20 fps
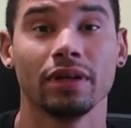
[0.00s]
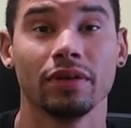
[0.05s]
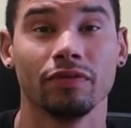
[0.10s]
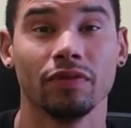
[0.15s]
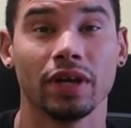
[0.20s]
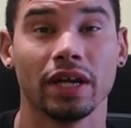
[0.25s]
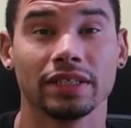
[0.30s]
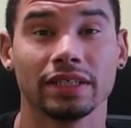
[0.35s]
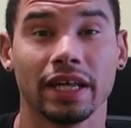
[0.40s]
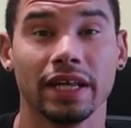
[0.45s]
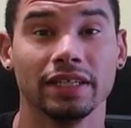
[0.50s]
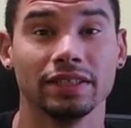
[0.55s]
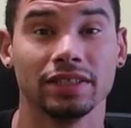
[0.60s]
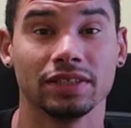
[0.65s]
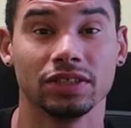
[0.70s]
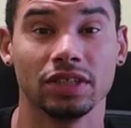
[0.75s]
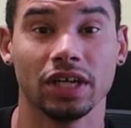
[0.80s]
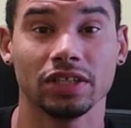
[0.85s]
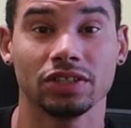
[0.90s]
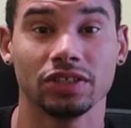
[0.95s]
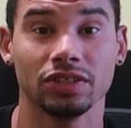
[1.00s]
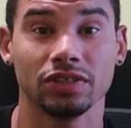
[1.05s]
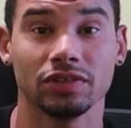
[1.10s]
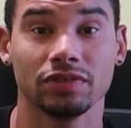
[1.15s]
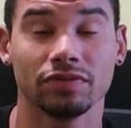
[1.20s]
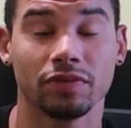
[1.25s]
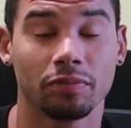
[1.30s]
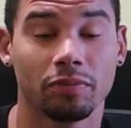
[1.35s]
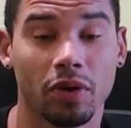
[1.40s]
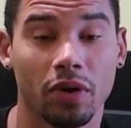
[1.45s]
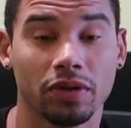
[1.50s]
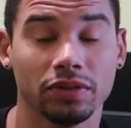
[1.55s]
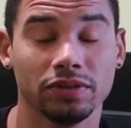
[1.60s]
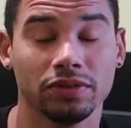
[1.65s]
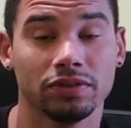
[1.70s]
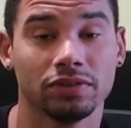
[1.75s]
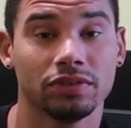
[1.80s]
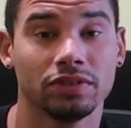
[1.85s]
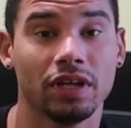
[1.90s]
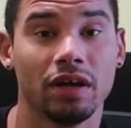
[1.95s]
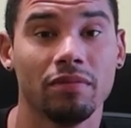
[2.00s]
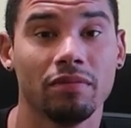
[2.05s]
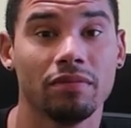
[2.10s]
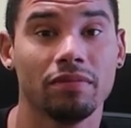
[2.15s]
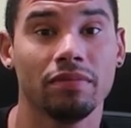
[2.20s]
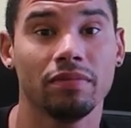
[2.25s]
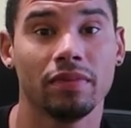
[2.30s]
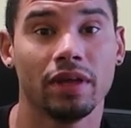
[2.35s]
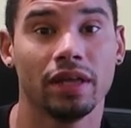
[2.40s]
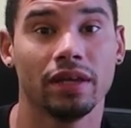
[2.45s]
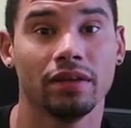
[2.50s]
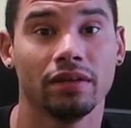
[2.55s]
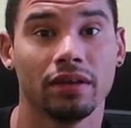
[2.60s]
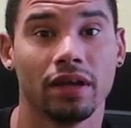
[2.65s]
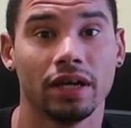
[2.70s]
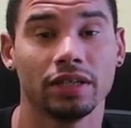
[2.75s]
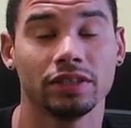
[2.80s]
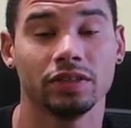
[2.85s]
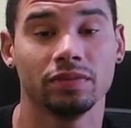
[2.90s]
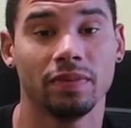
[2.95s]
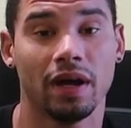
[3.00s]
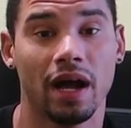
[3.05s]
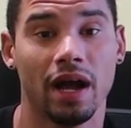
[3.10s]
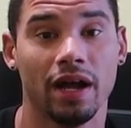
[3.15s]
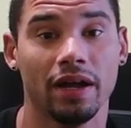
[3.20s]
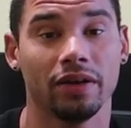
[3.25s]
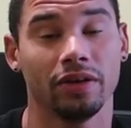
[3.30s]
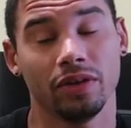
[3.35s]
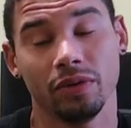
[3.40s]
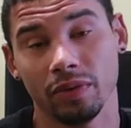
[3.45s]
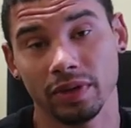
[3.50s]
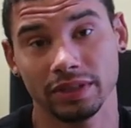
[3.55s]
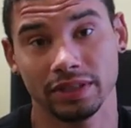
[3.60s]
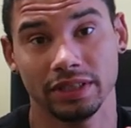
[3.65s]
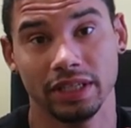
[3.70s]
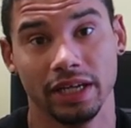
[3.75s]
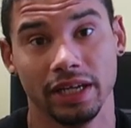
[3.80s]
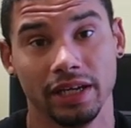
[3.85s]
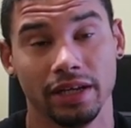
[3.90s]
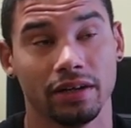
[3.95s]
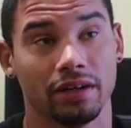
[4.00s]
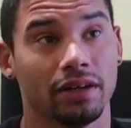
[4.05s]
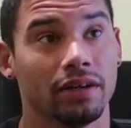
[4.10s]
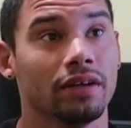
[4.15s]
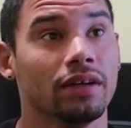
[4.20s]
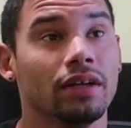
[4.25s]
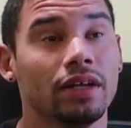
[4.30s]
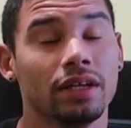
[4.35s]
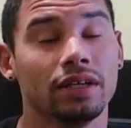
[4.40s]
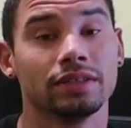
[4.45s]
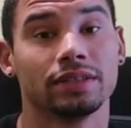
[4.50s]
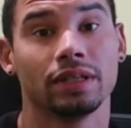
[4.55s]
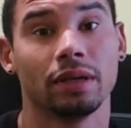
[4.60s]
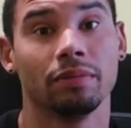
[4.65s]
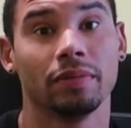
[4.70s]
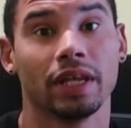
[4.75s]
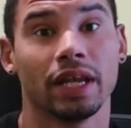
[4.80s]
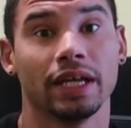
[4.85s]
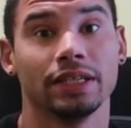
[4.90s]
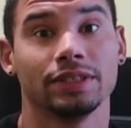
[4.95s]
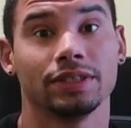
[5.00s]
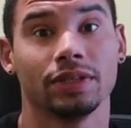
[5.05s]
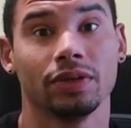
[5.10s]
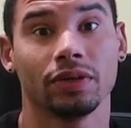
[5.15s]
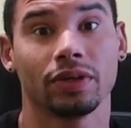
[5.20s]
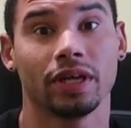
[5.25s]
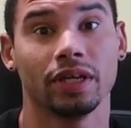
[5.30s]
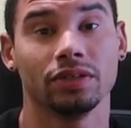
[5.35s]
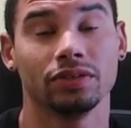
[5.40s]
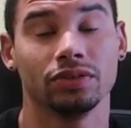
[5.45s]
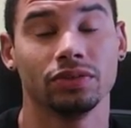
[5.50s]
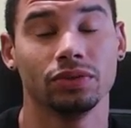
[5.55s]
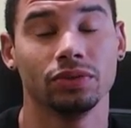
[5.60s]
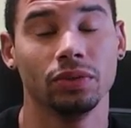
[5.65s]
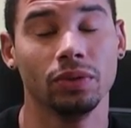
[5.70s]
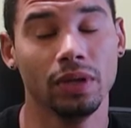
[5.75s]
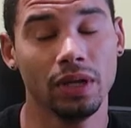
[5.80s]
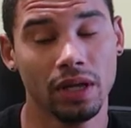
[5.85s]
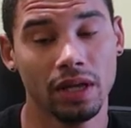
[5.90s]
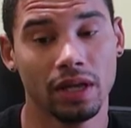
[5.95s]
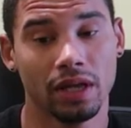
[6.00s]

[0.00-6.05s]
If you guys have any suggestions for parts or something that I should buy or you want to see or something that I should look into,